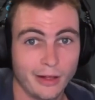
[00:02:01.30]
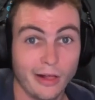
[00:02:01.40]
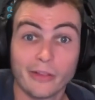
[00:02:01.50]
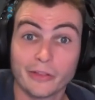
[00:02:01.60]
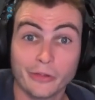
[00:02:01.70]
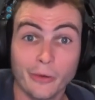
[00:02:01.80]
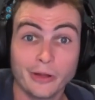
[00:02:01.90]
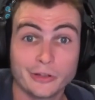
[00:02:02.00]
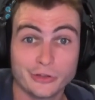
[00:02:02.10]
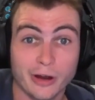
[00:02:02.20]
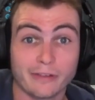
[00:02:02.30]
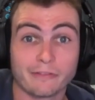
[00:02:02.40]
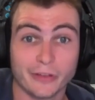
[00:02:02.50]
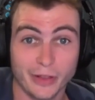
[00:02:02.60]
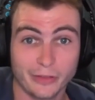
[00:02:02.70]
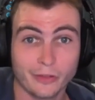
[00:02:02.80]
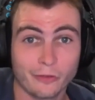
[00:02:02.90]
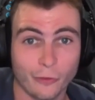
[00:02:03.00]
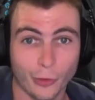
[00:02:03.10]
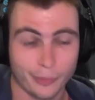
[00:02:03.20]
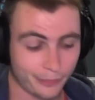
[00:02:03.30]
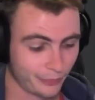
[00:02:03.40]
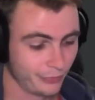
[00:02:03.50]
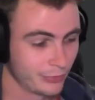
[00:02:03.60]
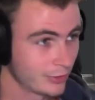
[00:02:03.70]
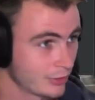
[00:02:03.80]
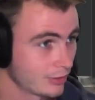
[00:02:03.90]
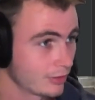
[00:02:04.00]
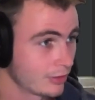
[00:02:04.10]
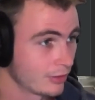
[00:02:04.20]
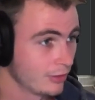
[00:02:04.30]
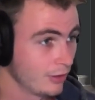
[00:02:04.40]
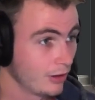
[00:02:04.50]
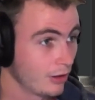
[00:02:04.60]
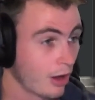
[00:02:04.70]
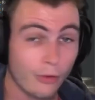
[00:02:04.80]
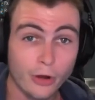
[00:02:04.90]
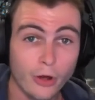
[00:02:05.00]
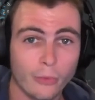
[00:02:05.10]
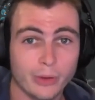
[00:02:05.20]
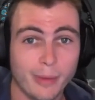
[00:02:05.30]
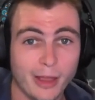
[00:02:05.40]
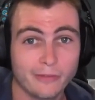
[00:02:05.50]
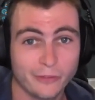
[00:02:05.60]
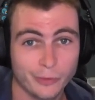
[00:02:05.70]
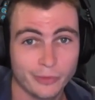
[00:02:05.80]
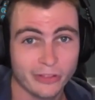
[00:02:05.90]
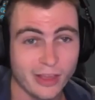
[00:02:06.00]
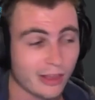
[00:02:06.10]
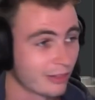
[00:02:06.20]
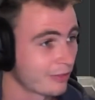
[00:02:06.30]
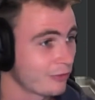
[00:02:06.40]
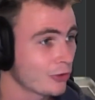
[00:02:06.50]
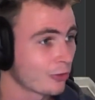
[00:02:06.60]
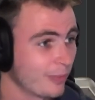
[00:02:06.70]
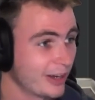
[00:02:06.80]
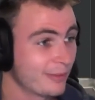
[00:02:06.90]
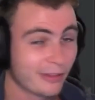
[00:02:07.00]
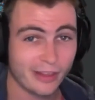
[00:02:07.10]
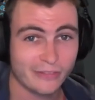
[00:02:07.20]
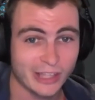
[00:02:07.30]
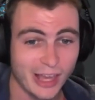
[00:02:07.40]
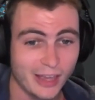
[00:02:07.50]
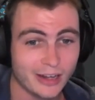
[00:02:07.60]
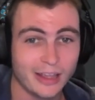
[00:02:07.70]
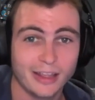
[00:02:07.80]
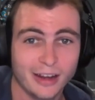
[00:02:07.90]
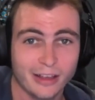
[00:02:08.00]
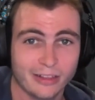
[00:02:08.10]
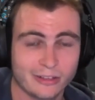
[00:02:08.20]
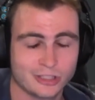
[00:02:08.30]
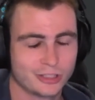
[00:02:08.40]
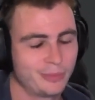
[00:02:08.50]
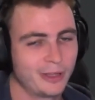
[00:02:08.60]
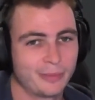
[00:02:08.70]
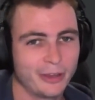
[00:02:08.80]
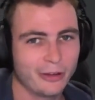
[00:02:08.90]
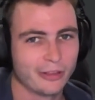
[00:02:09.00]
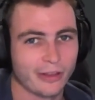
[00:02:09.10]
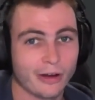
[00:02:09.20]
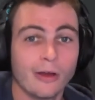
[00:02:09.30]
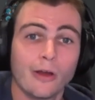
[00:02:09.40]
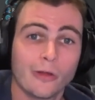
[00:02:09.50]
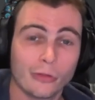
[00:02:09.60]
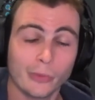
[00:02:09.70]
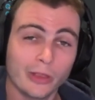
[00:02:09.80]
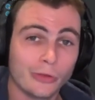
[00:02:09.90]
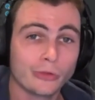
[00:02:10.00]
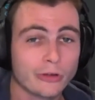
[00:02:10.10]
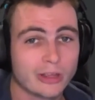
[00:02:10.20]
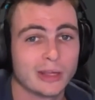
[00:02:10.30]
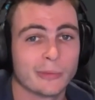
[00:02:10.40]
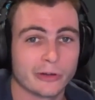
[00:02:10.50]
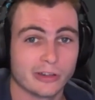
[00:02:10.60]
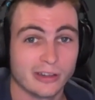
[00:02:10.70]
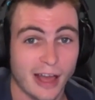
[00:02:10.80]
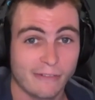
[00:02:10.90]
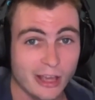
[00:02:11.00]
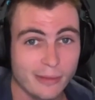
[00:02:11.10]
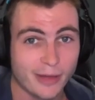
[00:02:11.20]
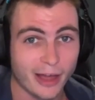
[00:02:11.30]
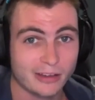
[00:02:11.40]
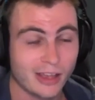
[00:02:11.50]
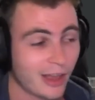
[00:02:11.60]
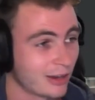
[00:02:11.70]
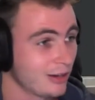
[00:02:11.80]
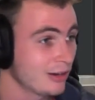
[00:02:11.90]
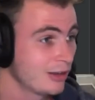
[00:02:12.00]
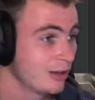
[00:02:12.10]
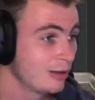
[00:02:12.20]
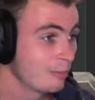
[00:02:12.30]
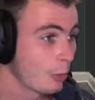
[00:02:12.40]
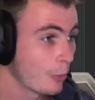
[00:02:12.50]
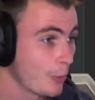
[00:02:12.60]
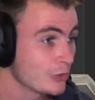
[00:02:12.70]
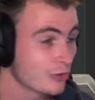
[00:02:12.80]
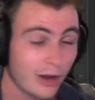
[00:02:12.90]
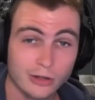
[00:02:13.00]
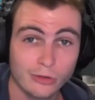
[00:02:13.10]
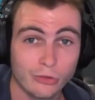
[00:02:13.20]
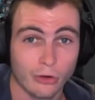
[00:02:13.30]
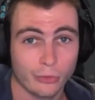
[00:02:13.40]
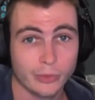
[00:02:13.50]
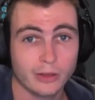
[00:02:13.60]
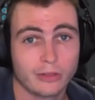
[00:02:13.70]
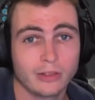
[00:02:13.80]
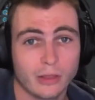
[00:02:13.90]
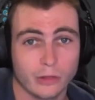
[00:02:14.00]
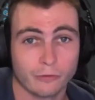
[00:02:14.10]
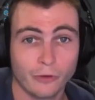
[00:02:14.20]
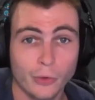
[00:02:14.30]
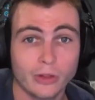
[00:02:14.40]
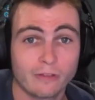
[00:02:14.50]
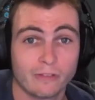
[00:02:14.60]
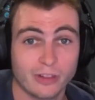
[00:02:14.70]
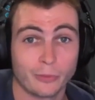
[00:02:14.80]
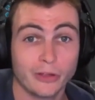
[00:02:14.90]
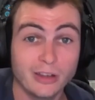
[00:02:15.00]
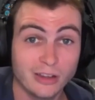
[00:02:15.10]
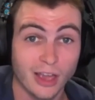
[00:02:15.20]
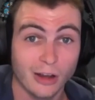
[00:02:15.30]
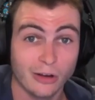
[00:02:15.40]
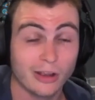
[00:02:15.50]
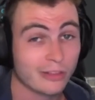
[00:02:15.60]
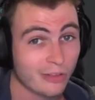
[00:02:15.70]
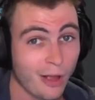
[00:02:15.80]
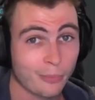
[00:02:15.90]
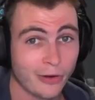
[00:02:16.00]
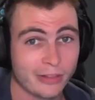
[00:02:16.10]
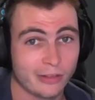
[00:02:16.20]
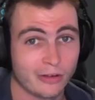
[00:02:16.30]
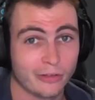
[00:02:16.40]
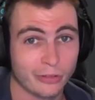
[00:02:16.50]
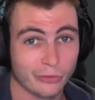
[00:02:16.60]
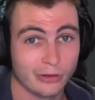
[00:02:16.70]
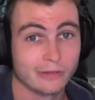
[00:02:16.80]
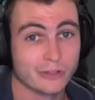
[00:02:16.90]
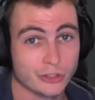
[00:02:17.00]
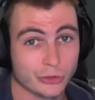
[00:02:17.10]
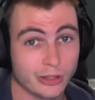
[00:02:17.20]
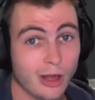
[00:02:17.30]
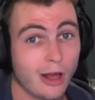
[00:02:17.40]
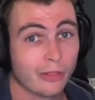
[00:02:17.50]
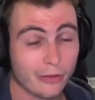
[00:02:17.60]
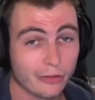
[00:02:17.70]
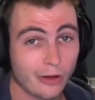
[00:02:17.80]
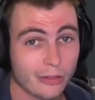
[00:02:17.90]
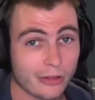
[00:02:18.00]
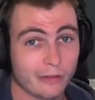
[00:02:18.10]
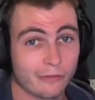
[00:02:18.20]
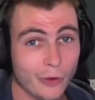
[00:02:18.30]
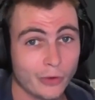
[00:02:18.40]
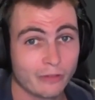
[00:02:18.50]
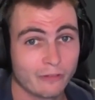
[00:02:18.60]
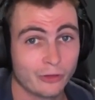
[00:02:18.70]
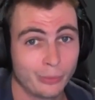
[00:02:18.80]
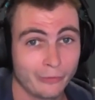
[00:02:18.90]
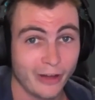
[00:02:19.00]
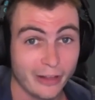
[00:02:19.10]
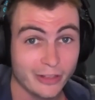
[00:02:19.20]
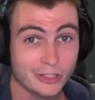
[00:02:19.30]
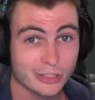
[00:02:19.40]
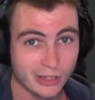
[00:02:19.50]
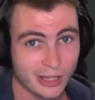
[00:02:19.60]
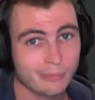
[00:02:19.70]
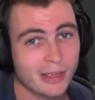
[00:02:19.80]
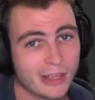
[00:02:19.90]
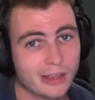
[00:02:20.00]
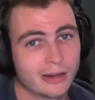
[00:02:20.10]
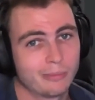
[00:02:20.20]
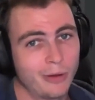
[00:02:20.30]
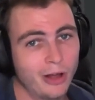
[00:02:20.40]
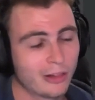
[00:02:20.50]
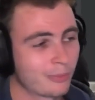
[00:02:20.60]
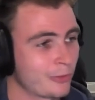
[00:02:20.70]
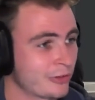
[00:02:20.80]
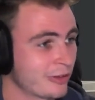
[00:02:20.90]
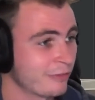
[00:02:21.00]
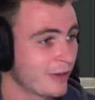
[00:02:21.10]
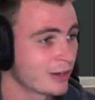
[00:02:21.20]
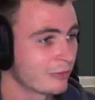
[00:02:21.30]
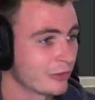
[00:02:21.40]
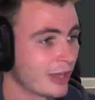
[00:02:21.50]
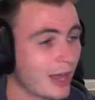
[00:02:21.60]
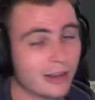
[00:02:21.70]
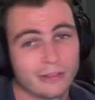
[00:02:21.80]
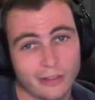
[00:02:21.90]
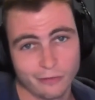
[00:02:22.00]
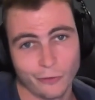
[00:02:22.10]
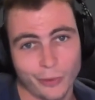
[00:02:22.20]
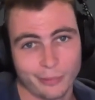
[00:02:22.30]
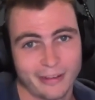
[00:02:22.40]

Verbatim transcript: Let's go ahead and try and fill out this form. Oh no, we made a few mistakes. First, my name doesn't have a K in it, and next there should be a period there. So we can use our keyboard to navigate back to edit. But when we try and do so, we can see that the focus visible indicator is not present on the screen visually, thus causing a focus visible violation and making it impossible to effectively edit this form.